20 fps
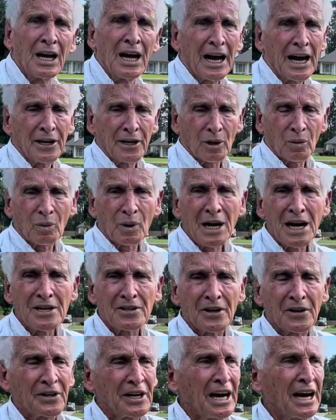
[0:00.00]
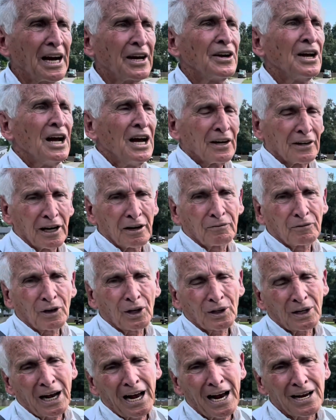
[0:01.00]
And the weeds are dead. They
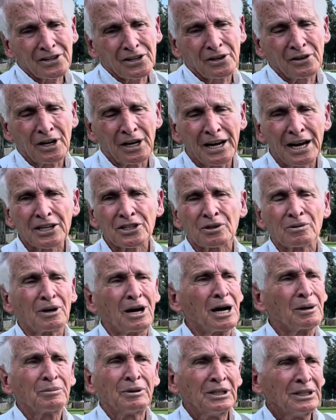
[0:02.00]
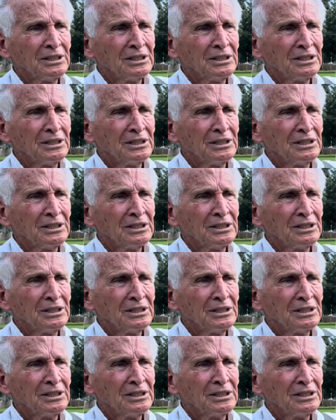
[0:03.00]
fertilize in the next crop.